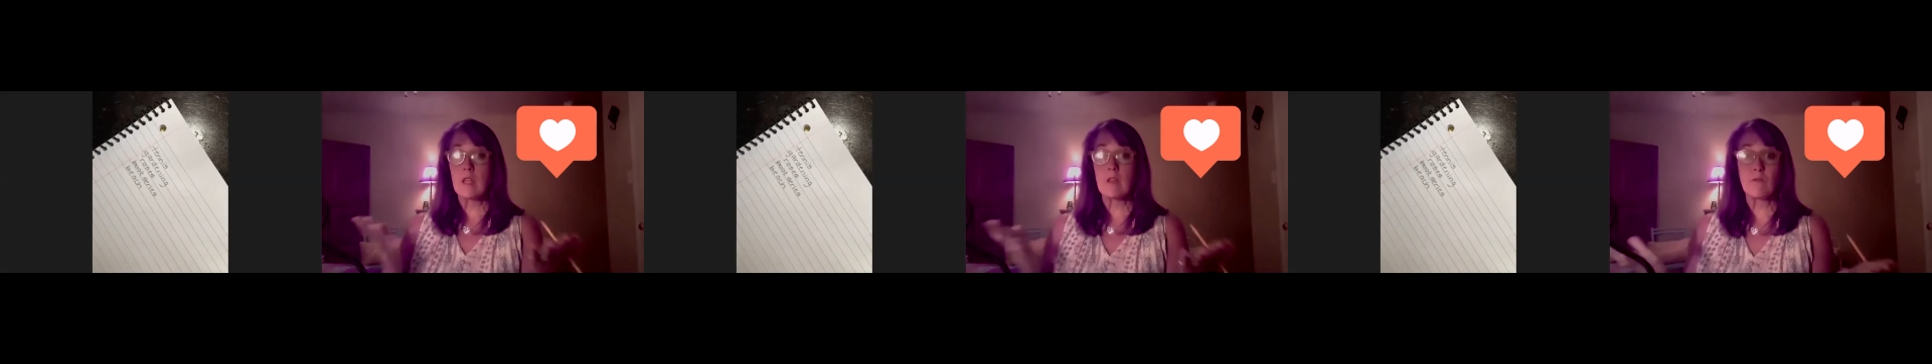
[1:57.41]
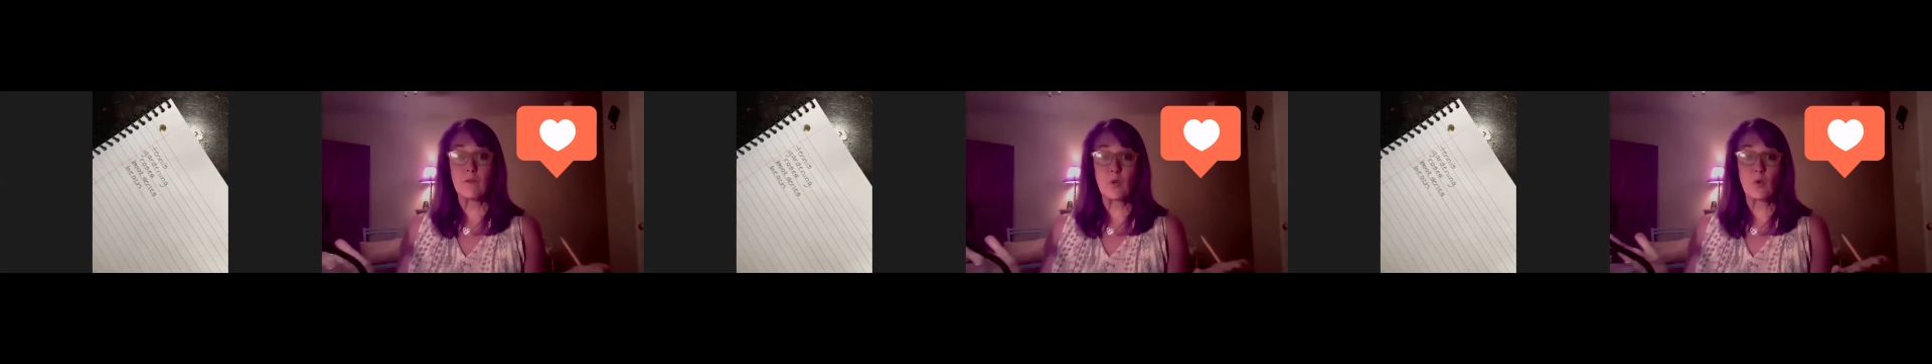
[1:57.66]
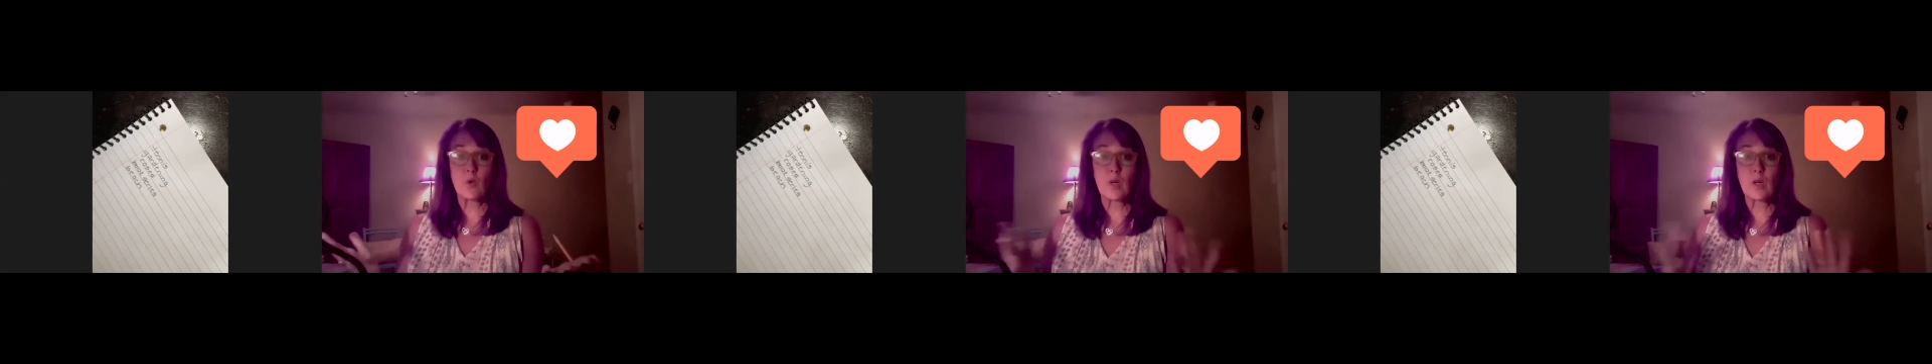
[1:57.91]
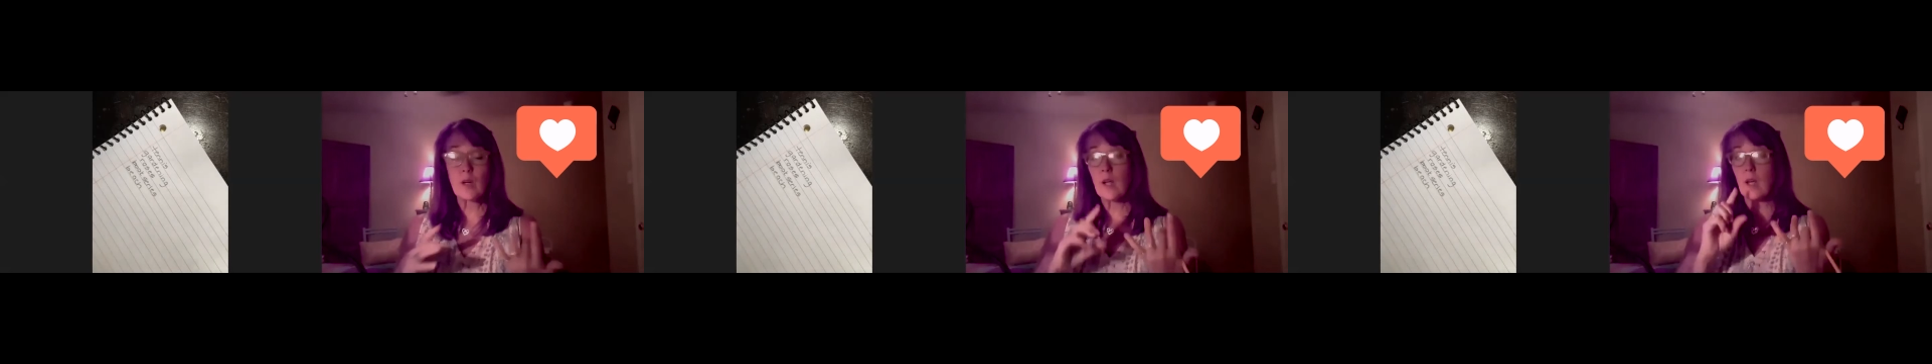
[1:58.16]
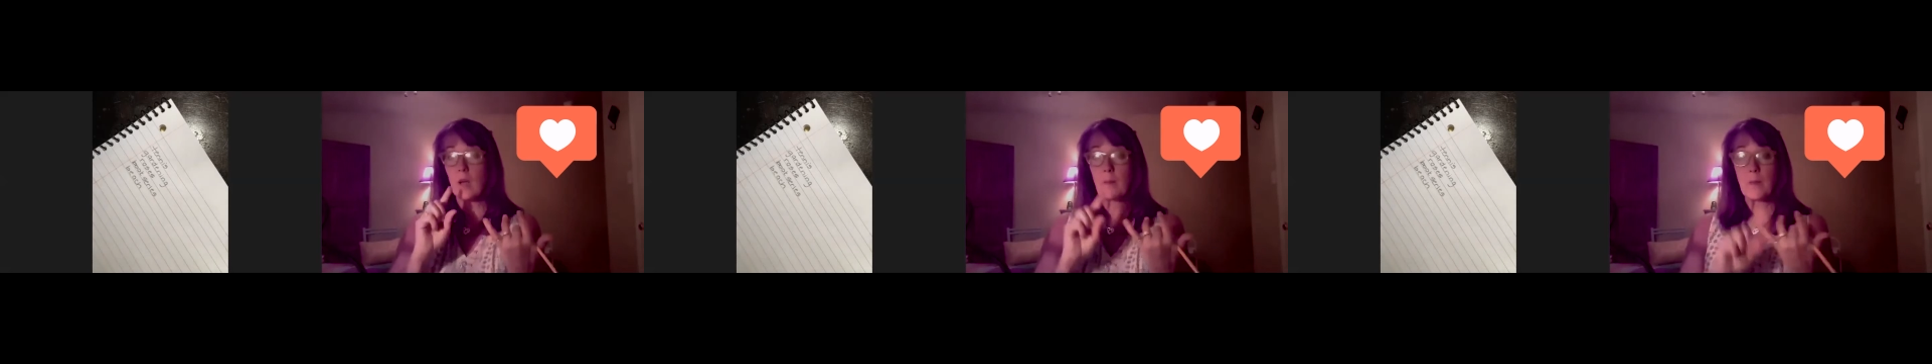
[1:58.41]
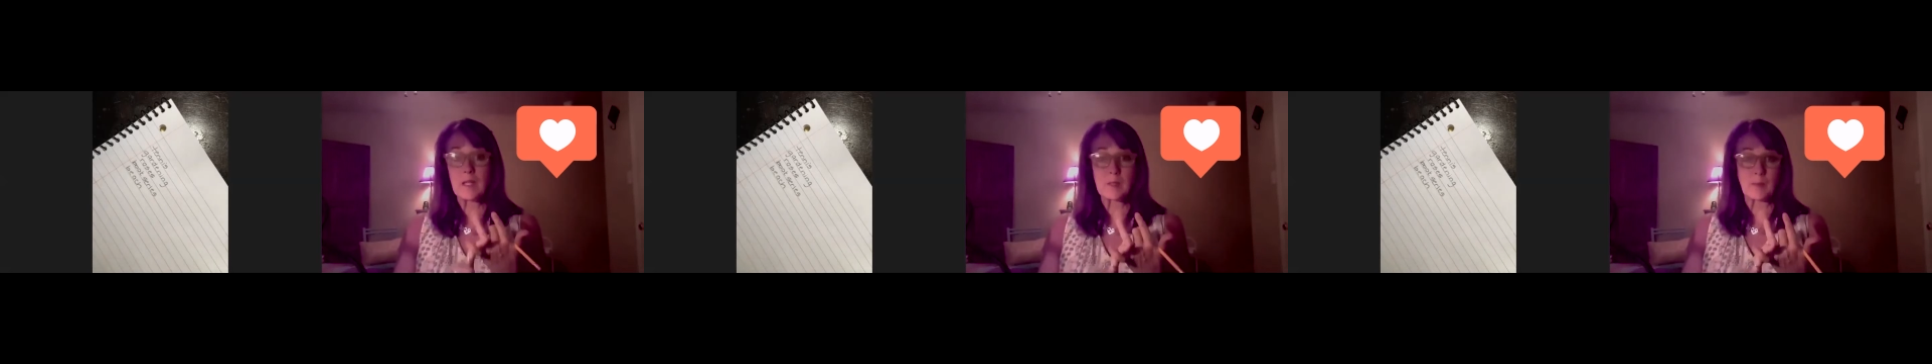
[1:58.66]
If you're a
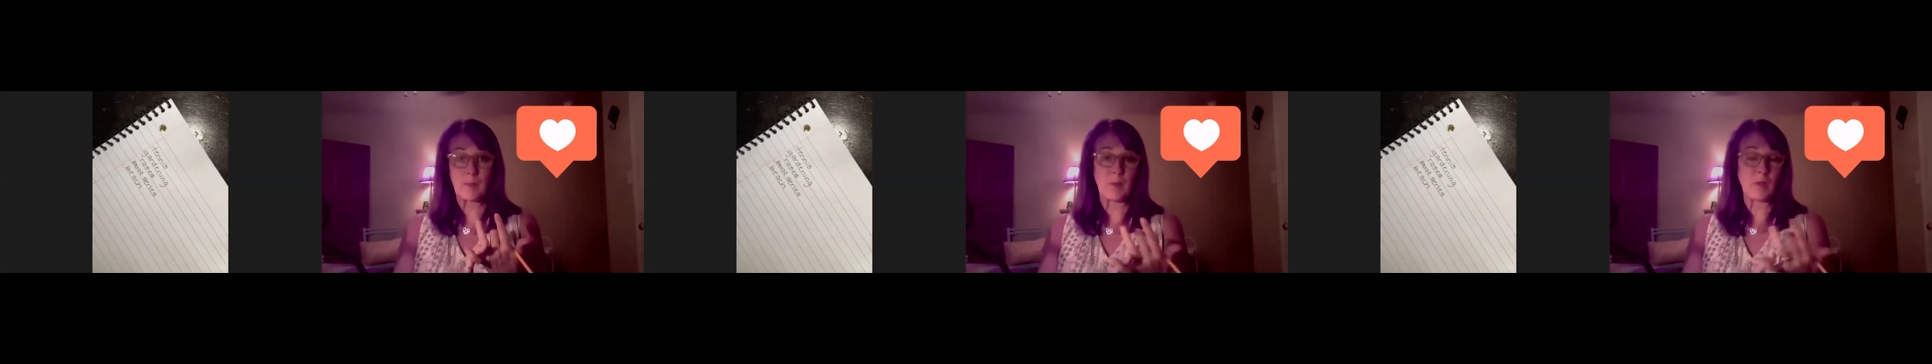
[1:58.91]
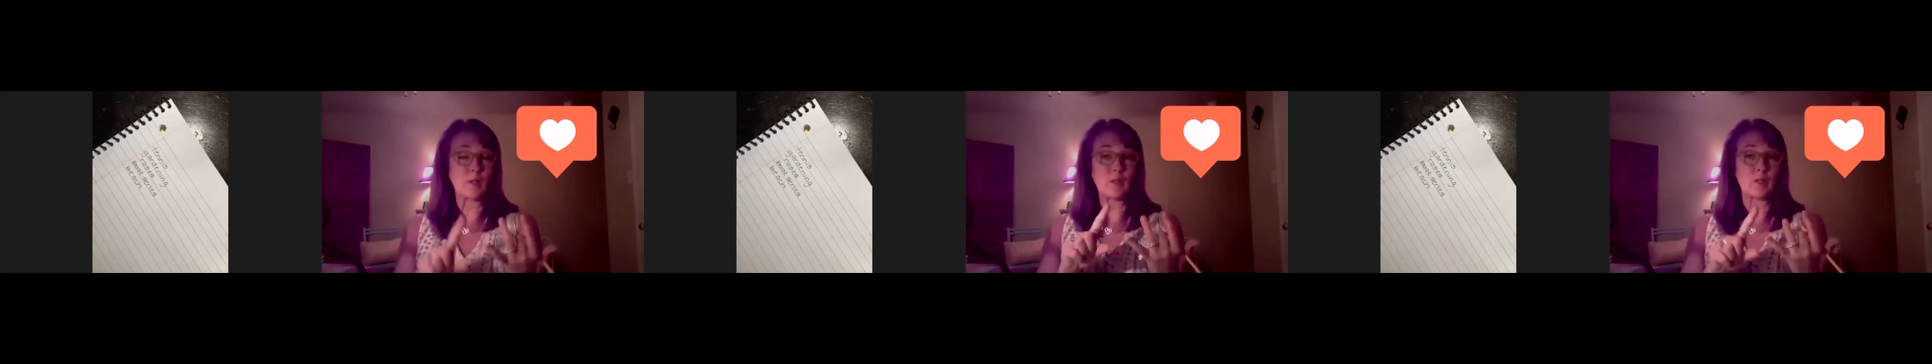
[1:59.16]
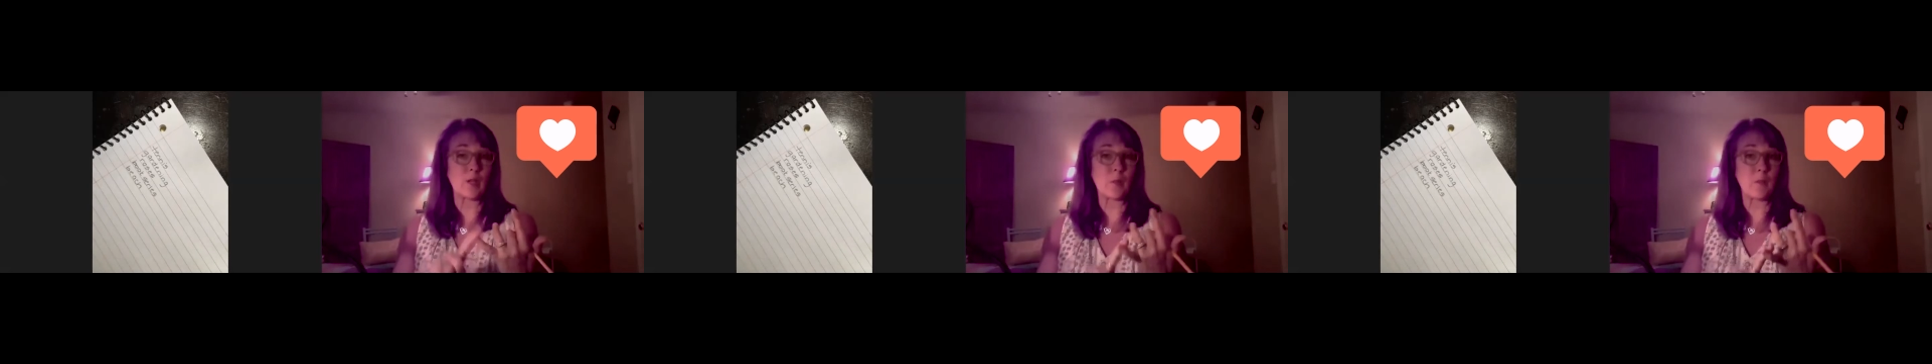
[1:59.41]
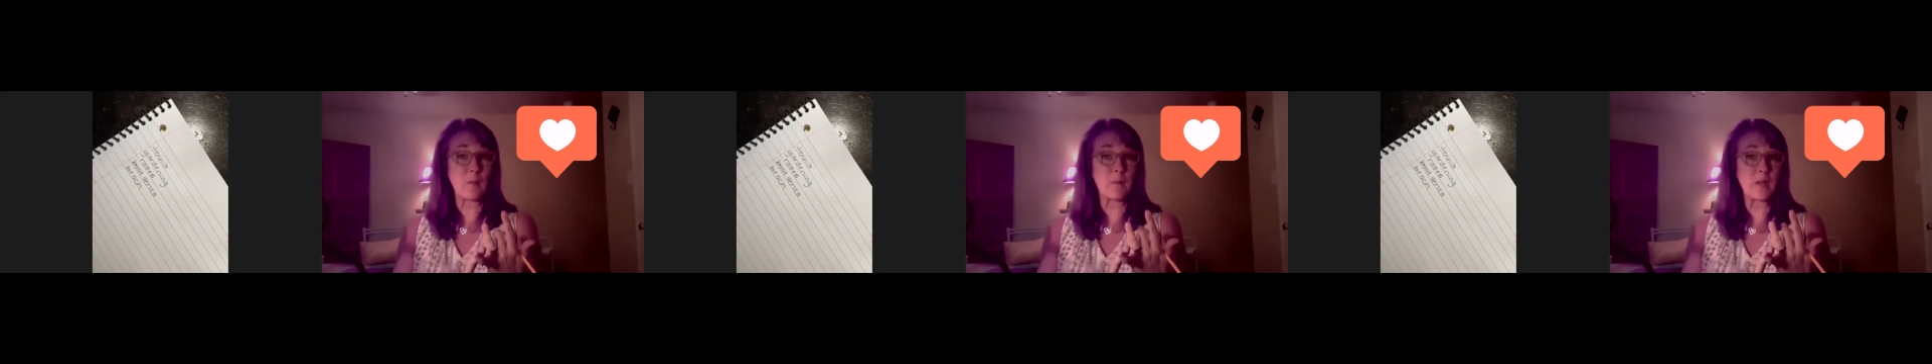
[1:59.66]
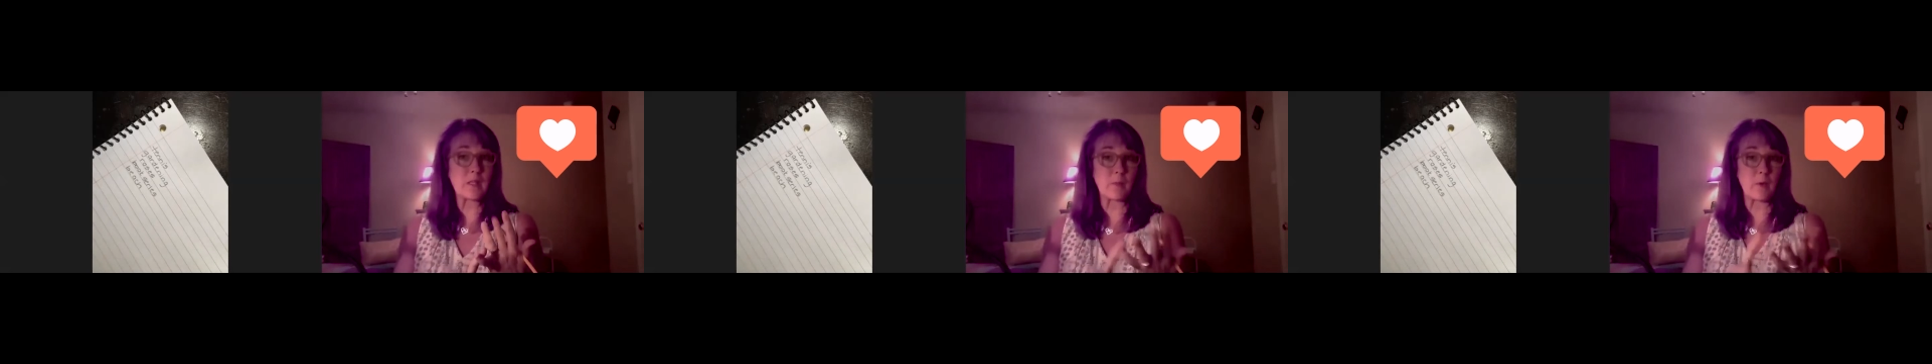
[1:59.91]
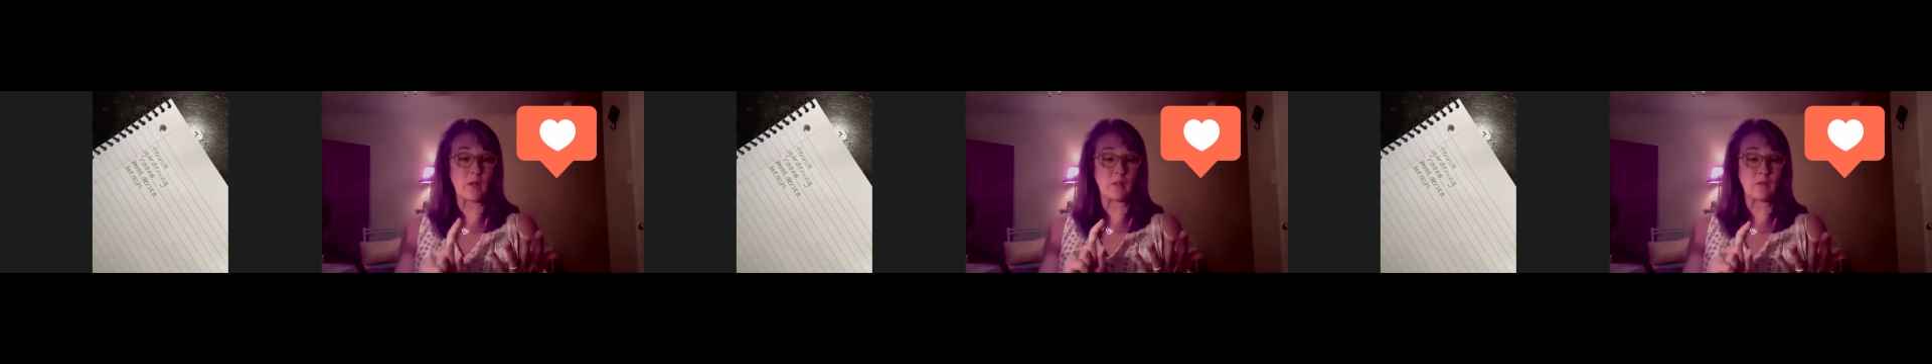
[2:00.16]
baseball player, you could talk about
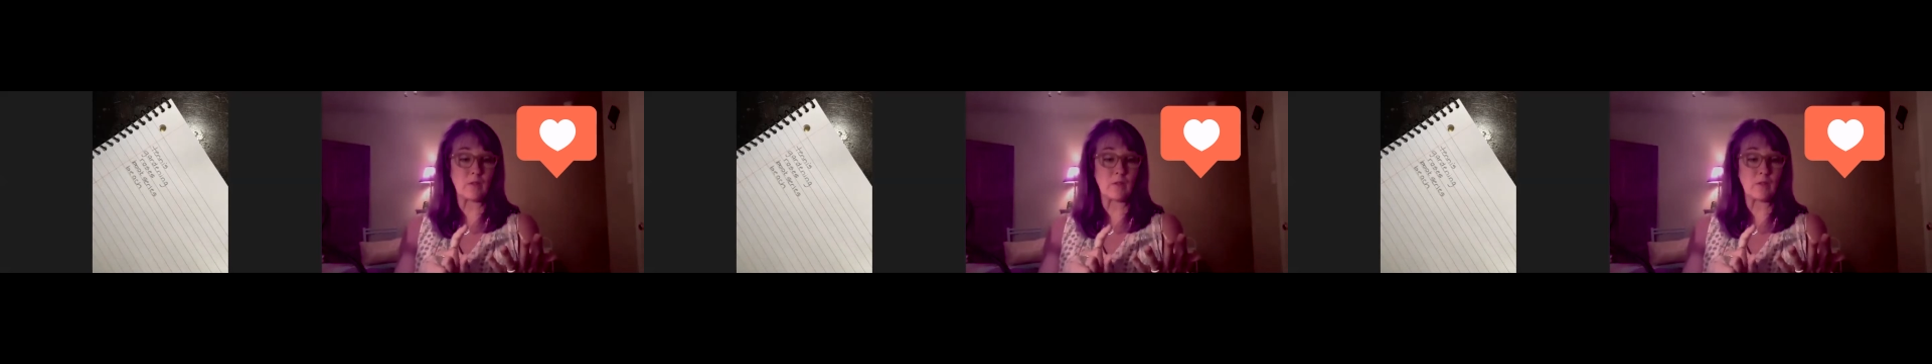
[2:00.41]
baseball.